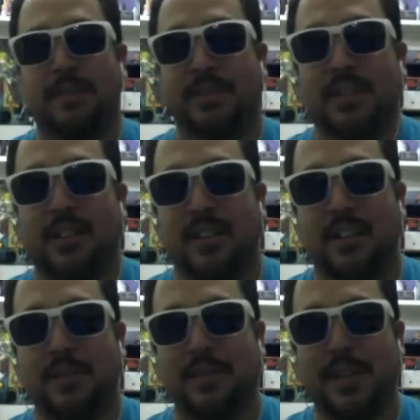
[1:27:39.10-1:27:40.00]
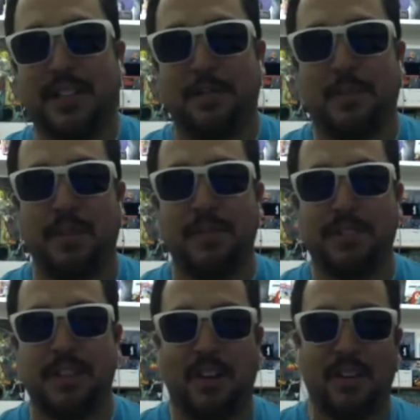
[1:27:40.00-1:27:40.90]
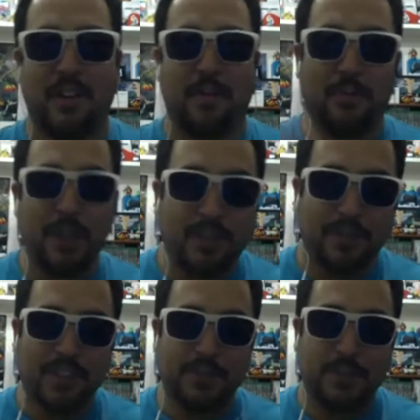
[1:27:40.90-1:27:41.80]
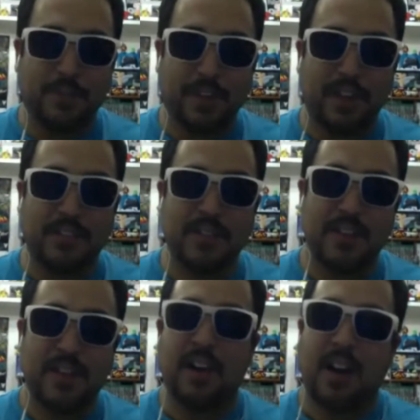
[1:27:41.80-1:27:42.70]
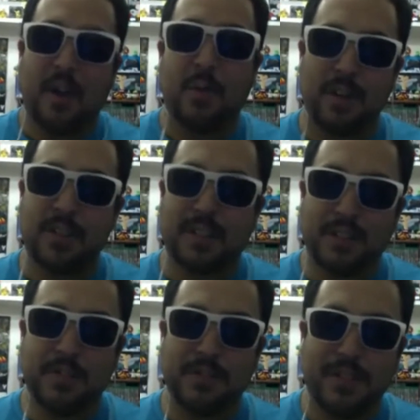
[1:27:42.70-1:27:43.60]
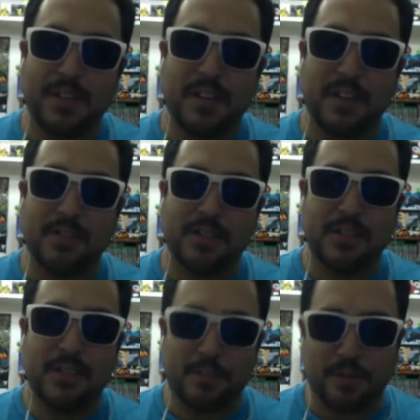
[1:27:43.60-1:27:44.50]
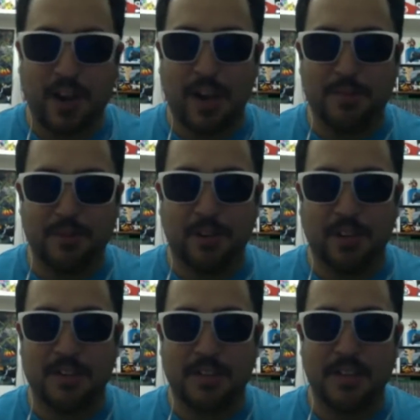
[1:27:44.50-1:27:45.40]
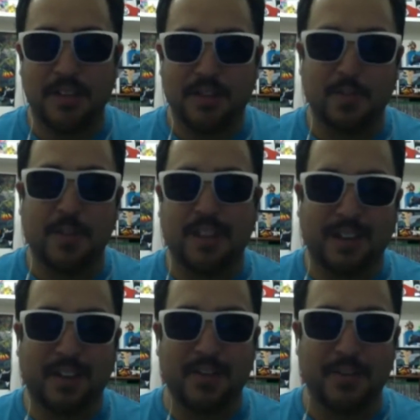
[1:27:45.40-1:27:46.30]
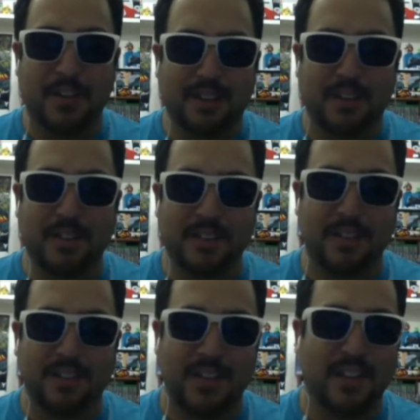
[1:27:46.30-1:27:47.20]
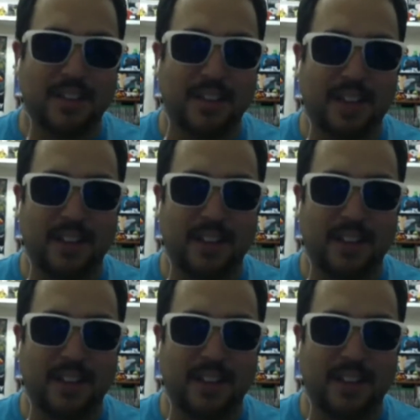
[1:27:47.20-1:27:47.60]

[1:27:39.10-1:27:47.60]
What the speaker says: is we need to post on our real Facebook page, oh, we're going to start doing videos, subscribe to us so we can get 100 thing and then